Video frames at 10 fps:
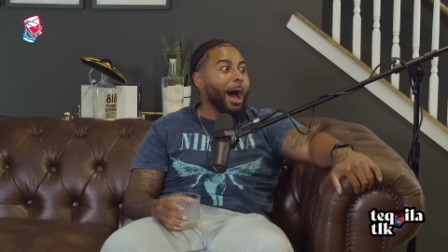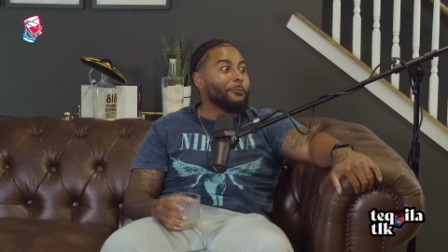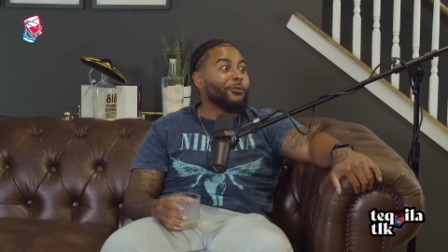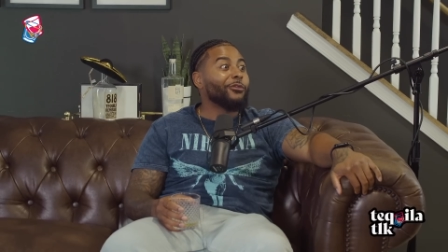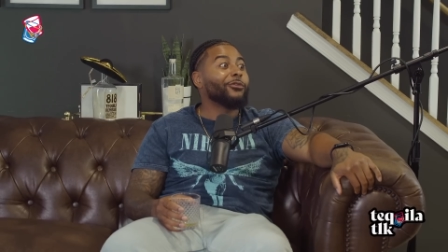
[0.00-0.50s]

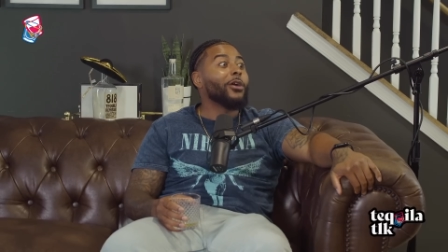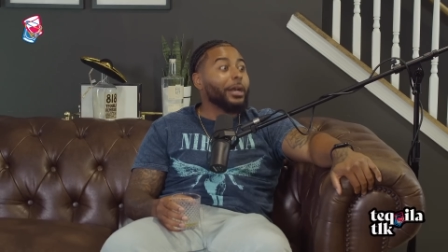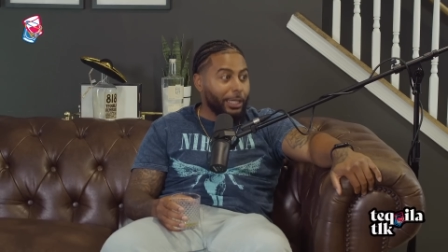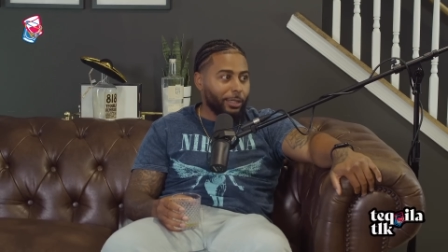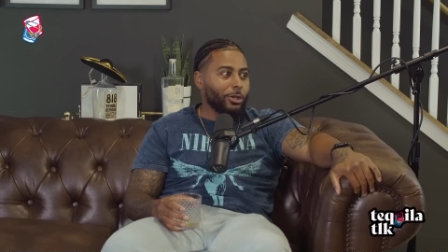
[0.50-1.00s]
I'm
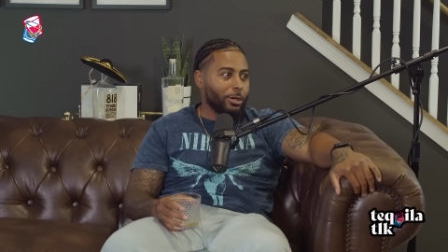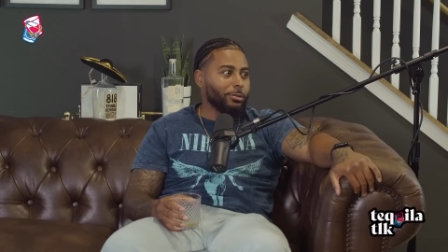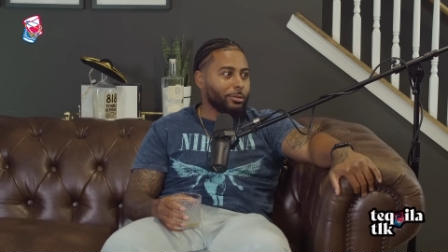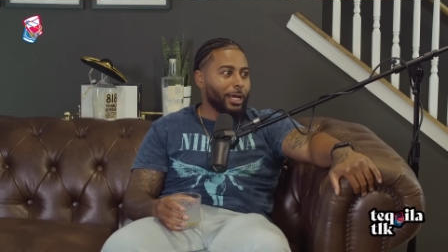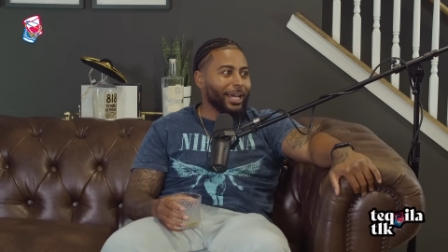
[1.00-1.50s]
funny
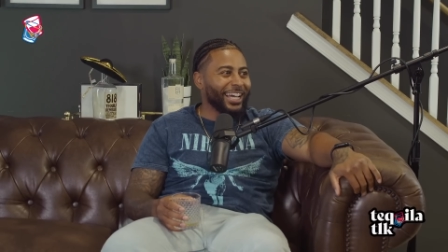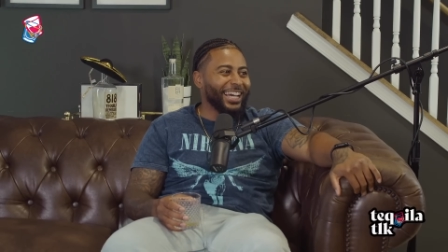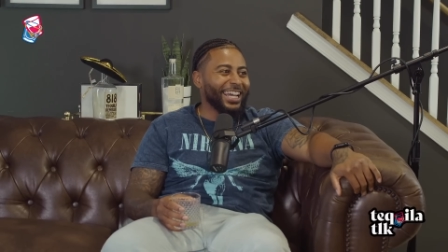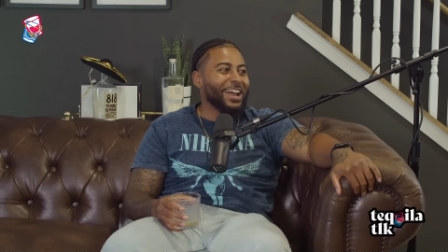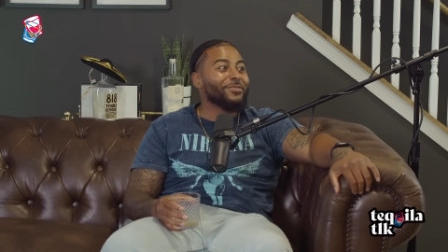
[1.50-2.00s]
though. Like,
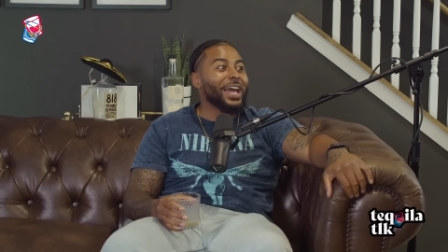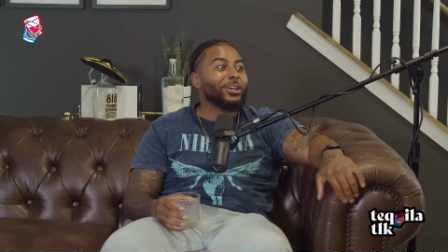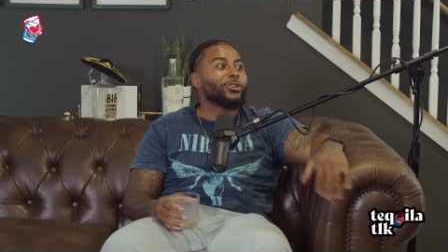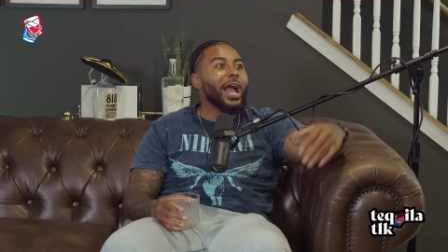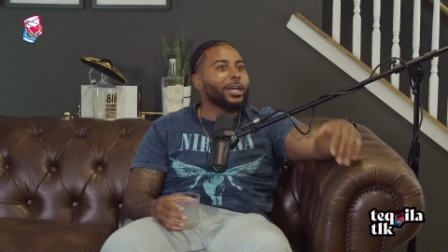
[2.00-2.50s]
and I'm
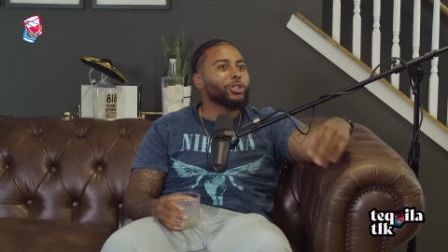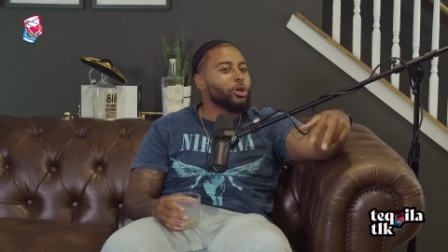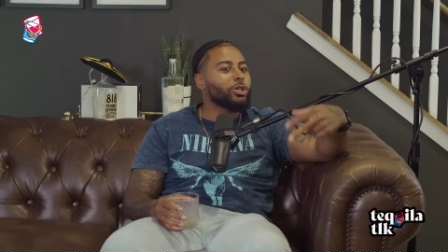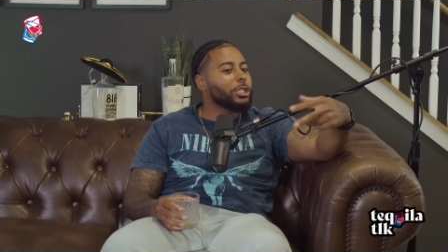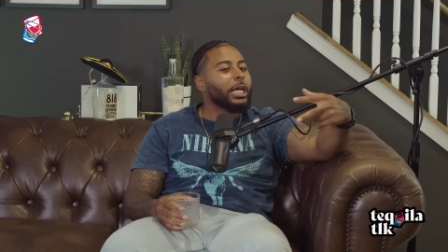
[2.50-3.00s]
like cracking
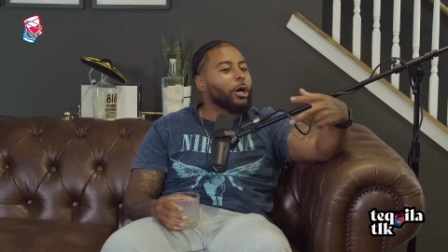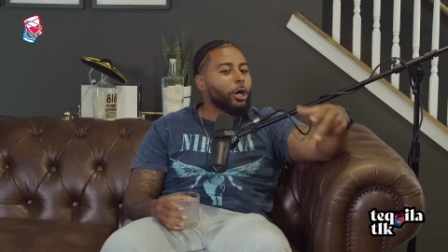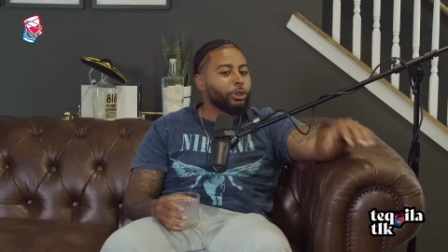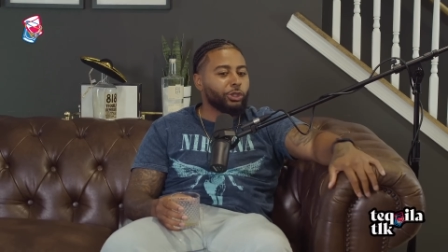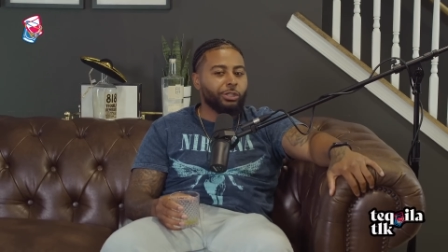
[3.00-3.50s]
jokes like
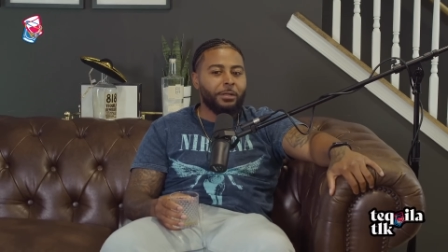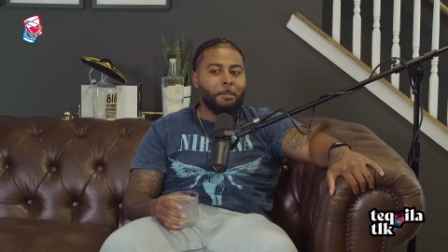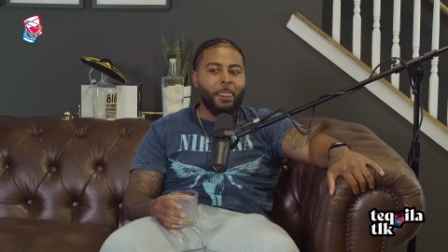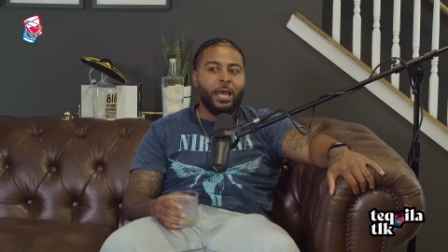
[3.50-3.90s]
on the street.